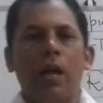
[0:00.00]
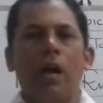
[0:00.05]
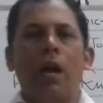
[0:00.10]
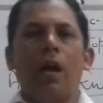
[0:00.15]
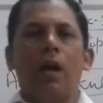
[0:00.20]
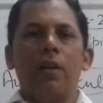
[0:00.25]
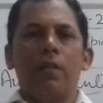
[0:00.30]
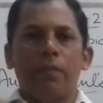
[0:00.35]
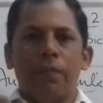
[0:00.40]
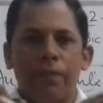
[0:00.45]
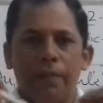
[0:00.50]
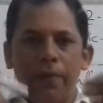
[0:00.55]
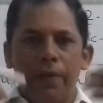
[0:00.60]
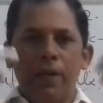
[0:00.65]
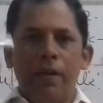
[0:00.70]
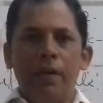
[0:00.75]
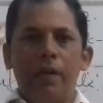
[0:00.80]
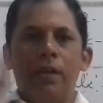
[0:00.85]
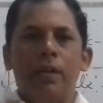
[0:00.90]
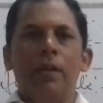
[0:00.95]
are
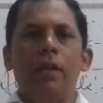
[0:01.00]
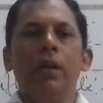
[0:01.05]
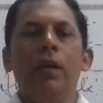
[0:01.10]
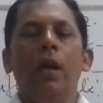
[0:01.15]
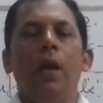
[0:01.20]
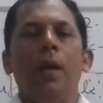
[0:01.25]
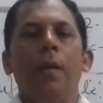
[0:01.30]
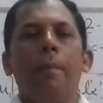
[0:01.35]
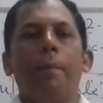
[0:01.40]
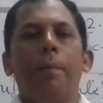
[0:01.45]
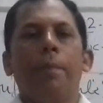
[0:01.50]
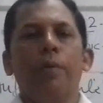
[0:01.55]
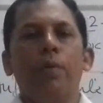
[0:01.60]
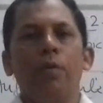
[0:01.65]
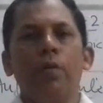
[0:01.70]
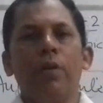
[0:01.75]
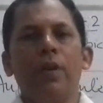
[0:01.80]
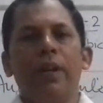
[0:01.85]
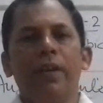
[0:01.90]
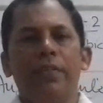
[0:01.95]
filled
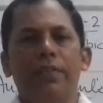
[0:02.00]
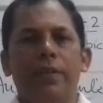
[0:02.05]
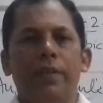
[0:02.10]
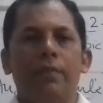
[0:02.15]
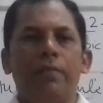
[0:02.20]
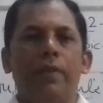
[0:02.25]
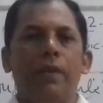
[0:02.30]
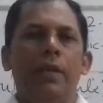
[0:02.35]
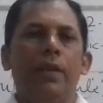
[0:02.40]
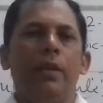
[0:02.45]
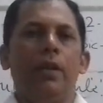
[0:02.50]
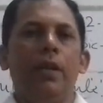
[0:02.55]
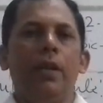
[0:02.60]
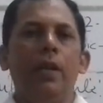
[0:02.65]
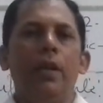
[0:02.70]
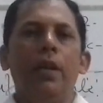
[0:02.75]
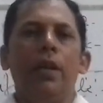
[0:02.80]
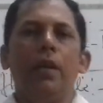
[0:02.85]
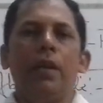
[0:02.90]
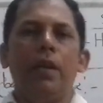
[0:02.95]

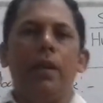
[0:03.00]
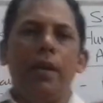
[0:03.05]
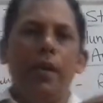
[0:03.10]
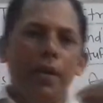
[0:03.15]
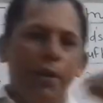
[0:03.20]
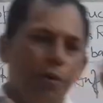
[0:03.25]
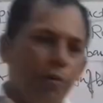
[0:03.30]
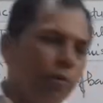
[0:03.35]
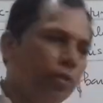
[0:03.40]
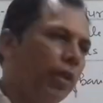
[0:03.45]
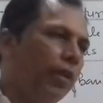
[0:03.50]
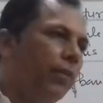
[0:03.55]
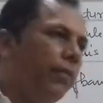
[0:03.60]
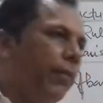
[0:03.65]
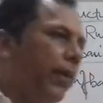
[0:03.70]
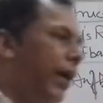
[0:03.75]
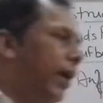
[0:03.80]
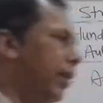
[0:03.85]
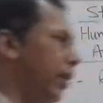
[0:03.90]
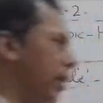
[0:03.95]
progressively into the
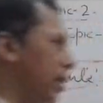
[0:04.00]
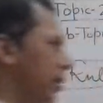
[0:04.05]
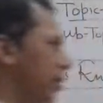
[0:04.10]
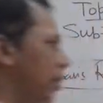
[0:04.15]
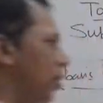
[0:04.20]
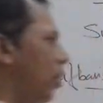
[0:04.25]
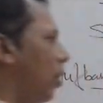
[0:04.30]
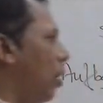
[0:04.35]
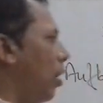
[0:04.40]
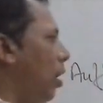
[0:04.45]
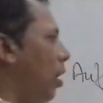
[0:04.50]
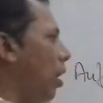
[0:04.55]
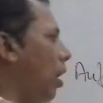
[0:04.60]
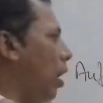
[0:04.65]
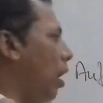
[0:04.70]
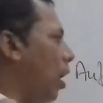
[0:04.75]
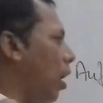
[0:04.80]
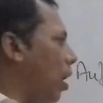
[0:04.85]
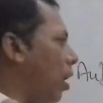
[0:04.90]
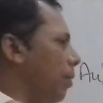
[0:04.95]
various
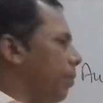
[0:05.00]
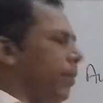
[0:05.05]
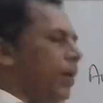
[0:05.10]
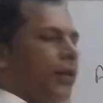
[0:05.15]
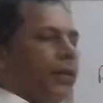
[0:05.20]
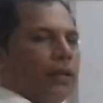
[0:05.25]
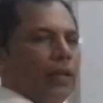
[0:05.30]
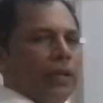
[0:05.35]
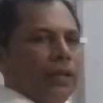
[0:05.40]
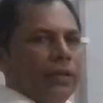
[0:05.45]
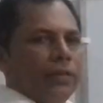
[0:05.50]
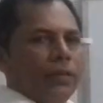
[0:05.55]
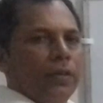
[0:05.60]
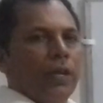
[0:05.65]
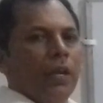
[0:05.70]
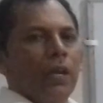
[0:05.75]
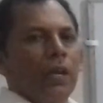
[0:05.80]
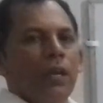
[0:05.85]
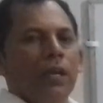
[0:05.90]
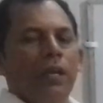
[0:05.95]

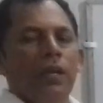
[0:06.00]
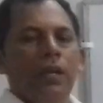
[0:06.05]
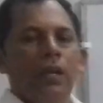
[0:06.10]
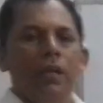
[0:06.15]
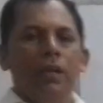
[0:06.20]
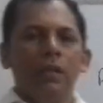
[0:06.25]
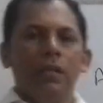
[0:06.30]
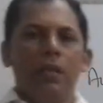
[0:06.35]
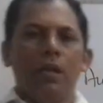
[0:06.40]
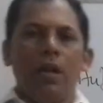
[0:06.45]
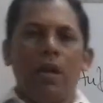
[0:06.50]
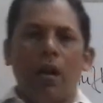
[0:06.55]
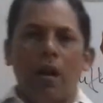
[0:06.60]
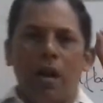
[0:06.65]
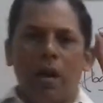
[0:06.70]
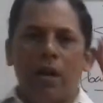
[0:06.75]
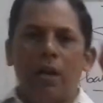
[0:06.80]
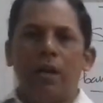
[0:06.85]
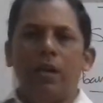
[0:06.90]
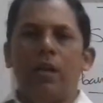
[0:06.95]
orbitals in the
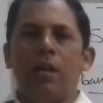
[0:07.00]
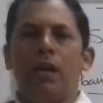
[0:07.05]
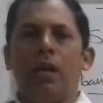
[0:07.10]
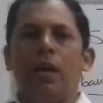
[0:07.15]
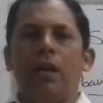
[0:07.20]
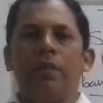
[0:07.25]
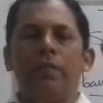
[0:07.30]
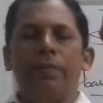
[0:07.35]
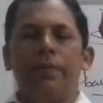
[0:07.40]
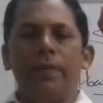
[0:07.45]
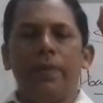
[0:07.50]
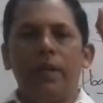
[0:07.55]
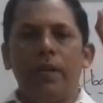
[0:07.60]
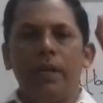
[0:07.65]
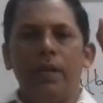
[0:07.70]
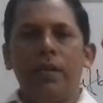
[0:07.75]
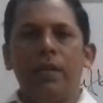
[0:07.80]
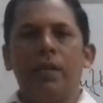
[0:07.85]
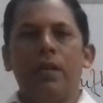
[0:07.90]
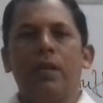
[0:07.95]
order of
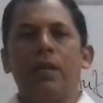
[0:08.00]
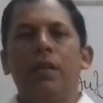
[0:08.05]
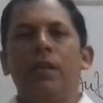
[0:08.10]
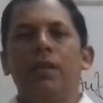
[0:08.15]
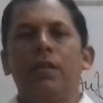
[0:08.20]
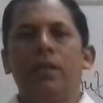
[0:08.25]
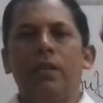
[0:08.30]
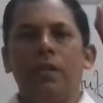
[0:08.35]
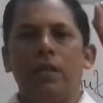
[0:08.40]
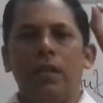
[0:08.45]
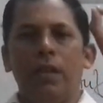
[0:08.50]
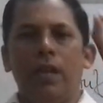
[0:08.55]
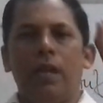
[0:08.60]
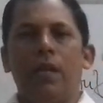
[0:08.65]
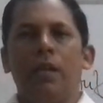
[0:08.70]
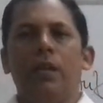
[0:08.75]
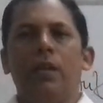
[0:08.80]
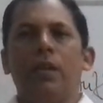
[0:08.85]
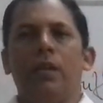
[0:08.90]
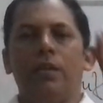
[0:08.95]
increasing
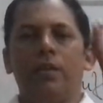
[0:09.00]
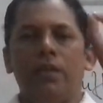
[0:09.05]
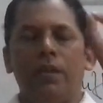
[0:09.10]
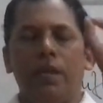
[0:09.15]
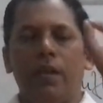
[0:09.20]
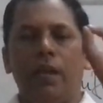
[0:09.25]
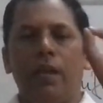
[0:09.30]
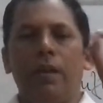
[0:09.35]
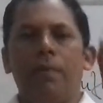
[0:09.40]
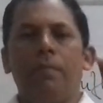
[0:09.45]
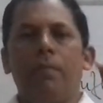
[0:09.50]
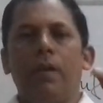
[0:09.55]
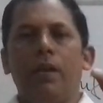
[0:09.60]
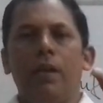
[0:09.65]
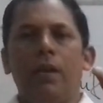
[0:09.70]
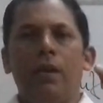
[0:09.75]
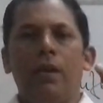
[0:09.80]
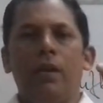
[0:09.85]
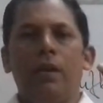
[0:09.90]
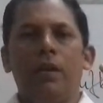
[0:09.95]
energy
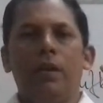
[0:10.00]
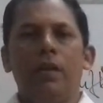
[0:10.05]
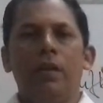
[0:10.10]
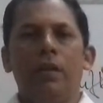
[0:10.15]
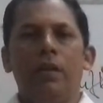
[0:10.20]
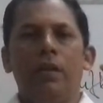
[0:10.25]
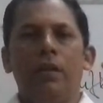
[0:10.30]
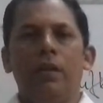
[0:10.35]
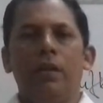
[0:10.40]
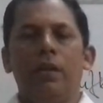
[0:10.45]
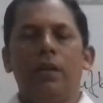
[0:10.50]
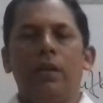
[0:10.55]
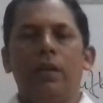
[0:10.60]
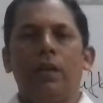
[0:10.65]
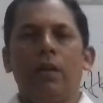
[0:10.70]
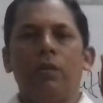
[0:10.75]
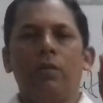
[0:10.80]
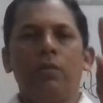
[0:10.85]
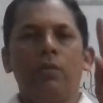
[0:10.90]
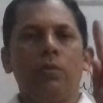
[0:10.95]
level.
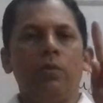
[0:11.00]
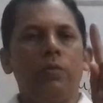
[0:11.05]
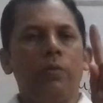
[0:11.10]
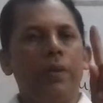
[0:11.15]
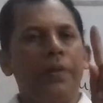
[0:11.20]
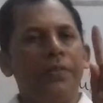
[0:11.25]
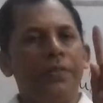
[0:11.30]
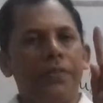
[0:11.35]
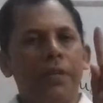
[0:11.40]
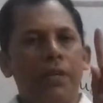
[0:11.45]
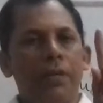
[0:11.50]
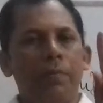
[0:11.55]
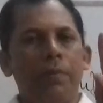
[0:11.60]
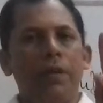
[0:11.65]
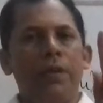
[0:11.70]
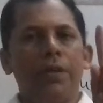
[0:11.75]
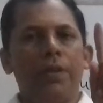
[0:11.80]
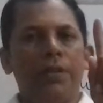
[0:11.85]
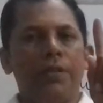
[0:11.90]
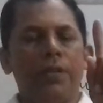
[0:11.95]
Now
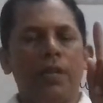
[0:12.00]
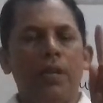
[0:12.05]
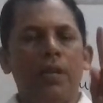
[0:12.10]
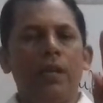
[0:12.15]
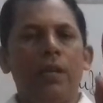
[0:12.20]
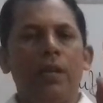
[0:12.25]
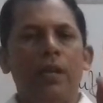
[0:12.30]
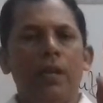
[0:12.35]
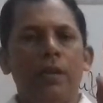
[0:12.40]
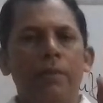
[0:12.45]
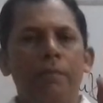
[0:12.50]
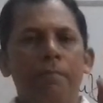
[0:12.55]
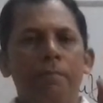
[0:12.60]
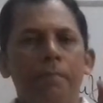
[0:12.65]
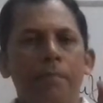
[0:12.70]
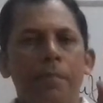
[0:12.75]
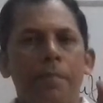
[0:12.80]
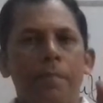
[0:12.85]
statement is clear.